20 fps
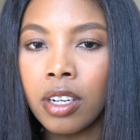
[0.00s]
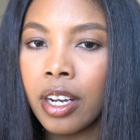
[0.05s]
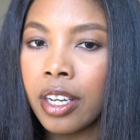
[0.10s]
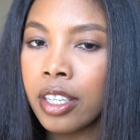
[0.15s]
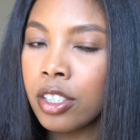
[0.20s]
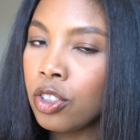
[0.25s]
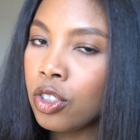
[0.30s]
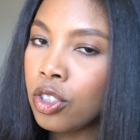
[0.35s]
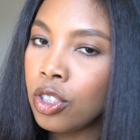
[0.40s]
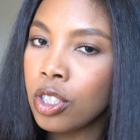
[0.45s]
I
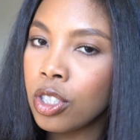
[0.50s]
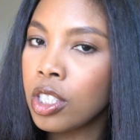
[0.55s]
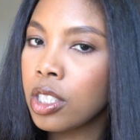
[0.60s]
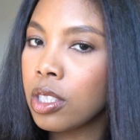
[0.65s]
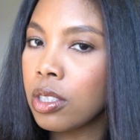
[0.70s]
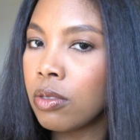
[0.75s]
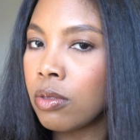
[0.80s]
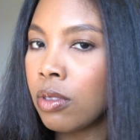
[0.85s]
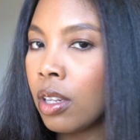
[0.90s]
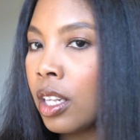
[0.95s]
can
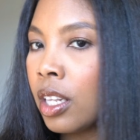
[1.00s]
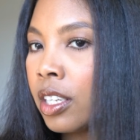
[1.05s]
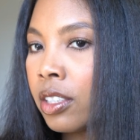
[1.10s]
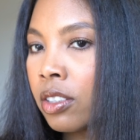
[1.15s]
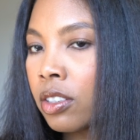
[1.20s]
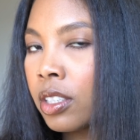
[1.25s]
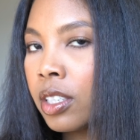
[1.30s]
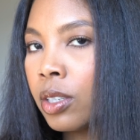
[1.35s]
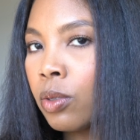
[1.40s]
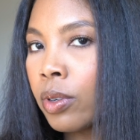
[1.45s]
just
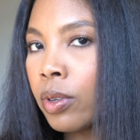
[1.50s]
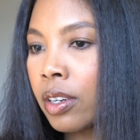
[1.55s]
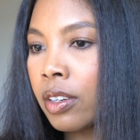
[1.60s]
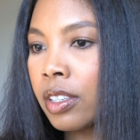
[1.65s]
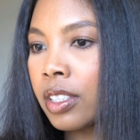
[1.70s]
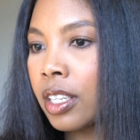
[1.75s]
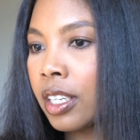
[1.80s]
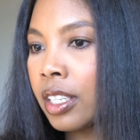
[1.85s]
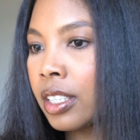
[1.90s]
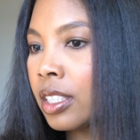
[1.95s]
literally wear
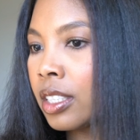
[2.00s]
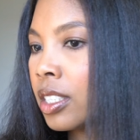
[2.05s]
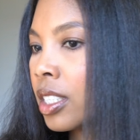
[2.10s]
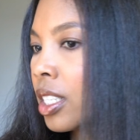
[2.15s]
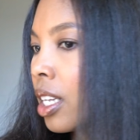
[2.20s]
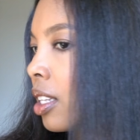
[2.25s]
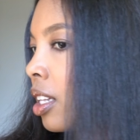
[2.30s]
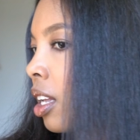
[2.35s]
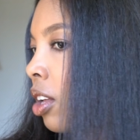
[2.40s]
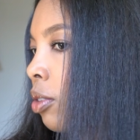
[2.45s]
it like this
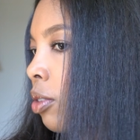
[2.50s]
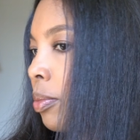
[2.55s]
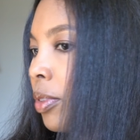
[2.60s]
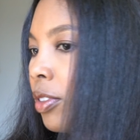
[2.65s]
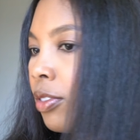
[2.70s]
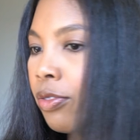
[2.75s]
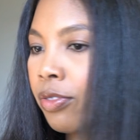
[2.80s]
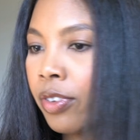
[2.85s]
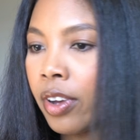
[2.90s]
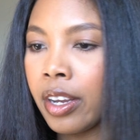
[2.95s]
and I'll be
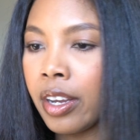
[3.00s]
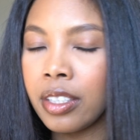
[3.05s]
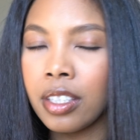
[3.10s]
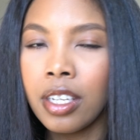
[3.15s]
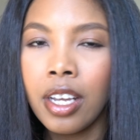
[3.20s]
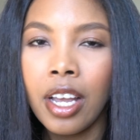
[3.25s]
fine.